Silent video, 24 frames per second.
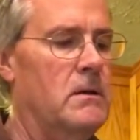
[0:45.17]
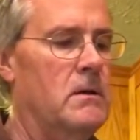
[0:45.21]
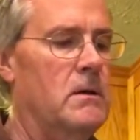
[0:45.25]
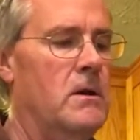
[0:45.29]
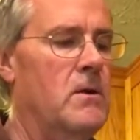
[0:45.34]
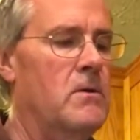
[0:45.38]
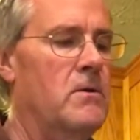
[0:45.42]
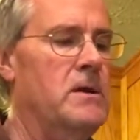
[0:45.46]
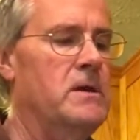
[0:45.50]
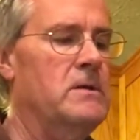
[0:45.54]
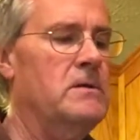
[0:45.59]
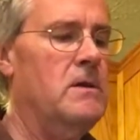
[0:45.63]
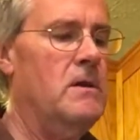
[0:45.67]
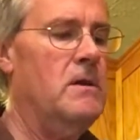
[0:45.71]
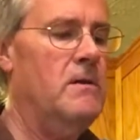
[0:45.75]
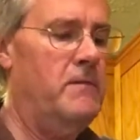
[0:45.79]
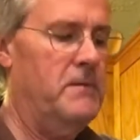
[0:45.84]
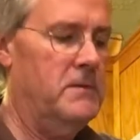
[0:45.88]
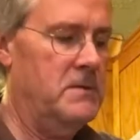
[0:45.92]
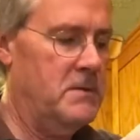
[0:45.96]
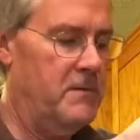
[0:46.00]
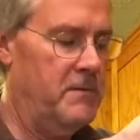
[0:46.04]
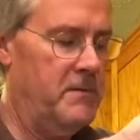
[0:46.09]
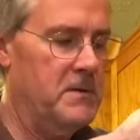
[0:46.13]
Go easy if
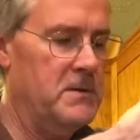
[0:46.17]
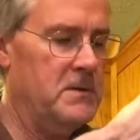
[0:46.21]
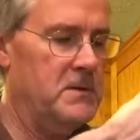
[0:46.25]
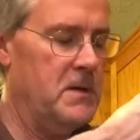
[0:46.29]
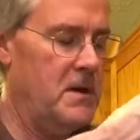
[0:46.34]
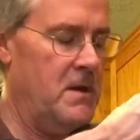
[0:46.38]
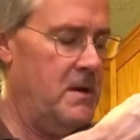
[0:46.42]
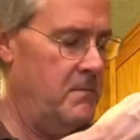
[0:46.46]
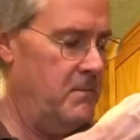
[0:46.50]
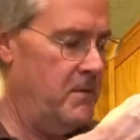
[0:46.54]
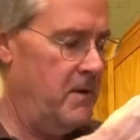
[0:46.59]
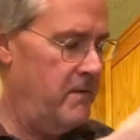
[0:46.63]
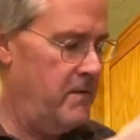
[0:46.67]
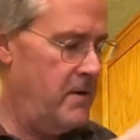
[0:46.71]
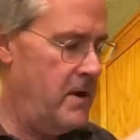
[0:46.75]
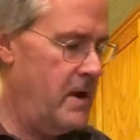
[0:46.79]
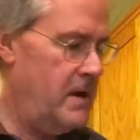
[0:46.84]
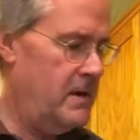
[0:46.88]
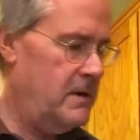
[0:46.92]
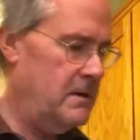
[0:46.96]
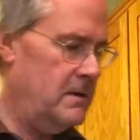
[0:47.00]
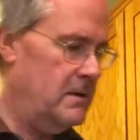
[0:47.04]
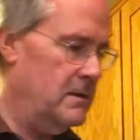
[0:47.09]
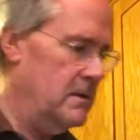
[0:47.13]
it's the first time you ever
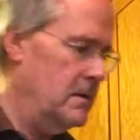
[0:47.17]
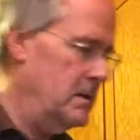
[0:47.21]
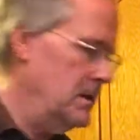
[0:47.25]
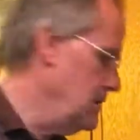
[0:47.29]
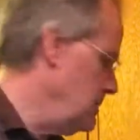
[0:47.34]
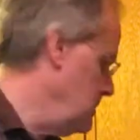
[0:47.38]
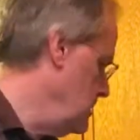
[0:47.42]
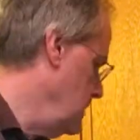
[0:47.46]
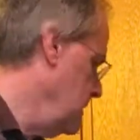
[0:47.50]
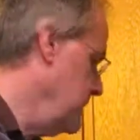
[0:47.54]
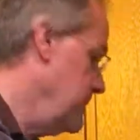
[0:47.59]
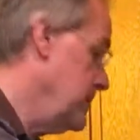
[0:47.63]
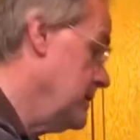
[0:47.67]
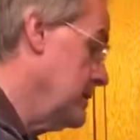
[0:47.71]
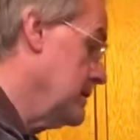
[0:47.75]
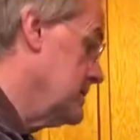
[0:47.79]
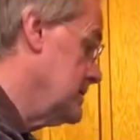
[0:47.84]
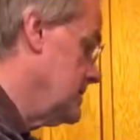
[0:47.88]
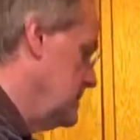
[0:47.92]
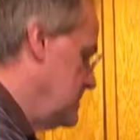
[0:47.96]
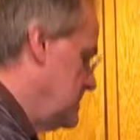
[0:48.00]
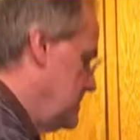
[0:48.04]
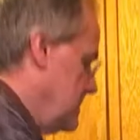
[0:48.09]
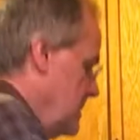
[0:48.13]
had it,
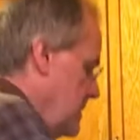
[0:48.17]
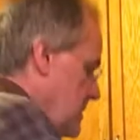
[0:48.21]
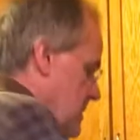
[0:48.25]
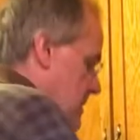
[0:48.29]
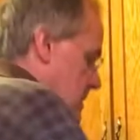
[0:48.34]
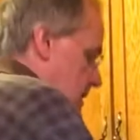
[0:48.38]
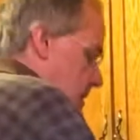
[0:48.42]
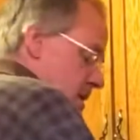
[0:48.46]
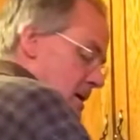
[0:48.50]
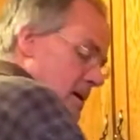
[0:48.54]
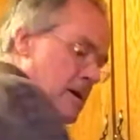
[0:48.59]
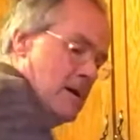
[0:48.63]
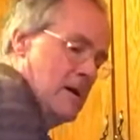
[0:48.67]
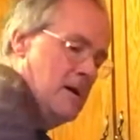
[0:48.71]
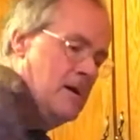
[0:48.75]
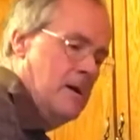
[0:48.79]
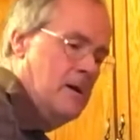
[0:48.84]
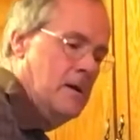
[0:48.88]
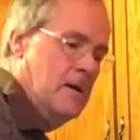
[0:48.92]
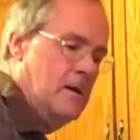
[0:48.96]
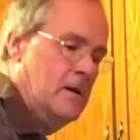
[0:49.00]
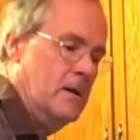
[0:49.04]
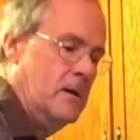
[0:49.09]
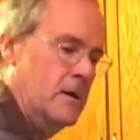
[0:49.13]
needless to say.
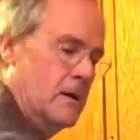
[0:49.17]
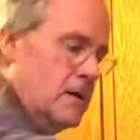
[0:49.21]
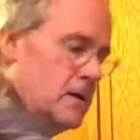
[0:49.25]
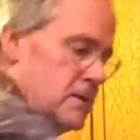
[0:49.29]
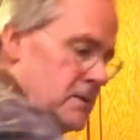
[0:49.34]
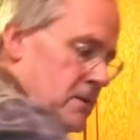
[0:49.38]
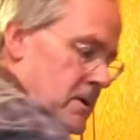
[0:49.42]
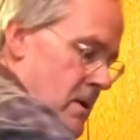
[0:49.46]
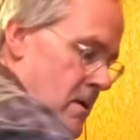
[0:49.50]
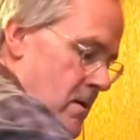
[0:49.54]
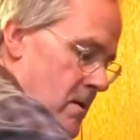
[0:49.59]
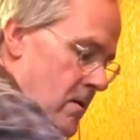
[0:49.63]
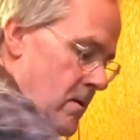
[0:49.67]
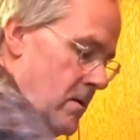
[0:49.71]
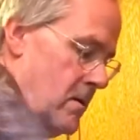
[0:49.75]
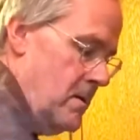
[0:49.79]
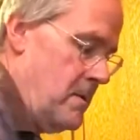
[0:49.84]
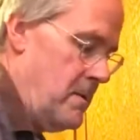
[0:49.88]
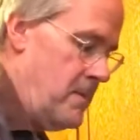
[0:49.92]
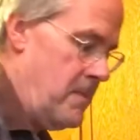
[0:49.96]
So,